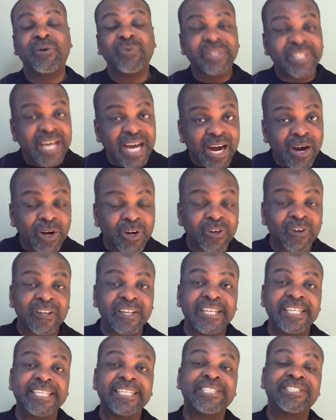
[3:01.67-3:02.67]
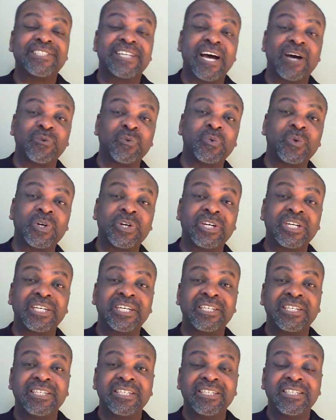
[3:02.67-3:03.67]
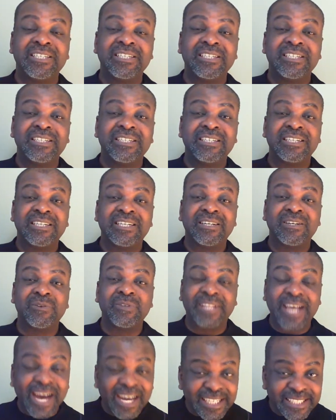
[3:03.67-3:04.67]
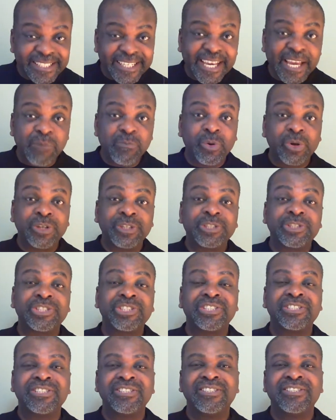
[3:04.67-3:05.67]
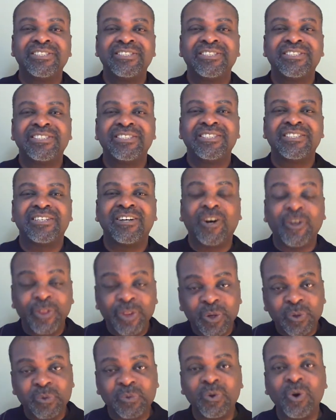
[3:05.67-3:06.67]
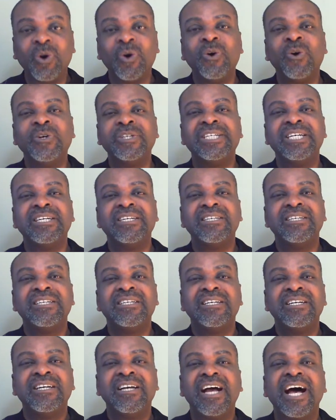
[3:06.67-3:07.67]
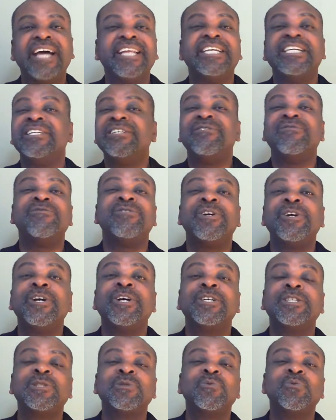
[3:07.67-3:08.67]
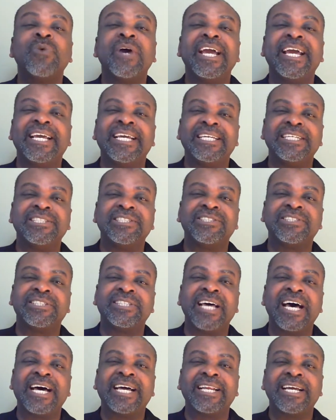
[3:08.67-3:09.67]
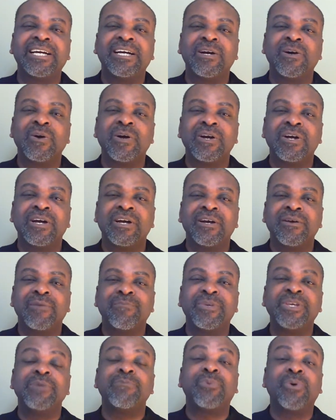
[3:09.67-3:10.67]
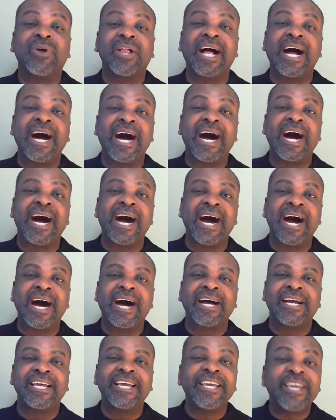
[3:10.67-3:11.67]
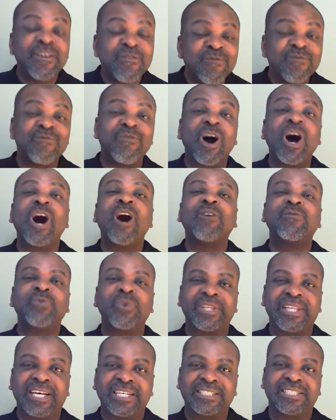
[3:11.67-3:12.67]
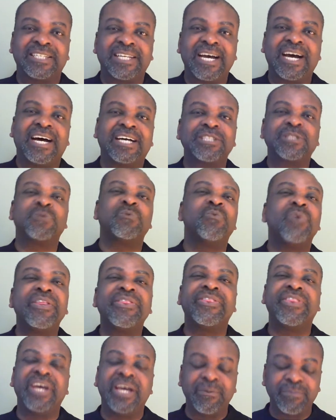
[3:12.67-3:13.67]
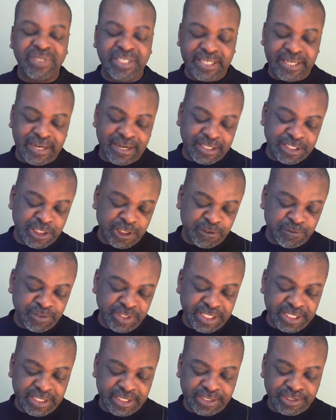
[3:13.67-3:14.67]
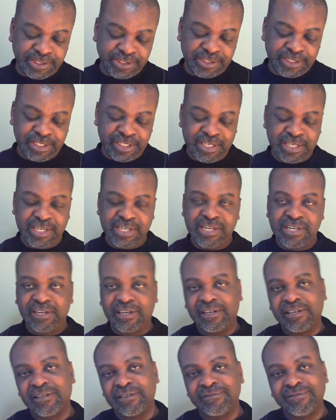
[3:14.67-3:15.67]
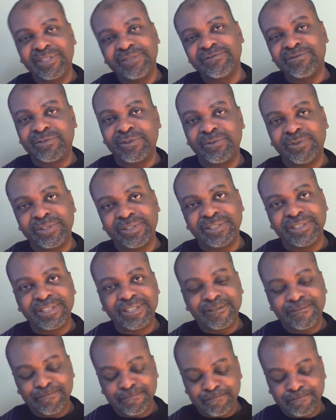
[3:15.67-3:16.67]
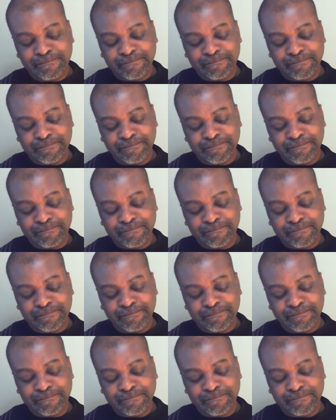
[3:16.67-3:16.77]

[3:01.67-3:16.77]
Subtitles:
with our colleagues at work, with our neighbors on the road, and in various ways that people are involved with us and us with them in our spheres of influence.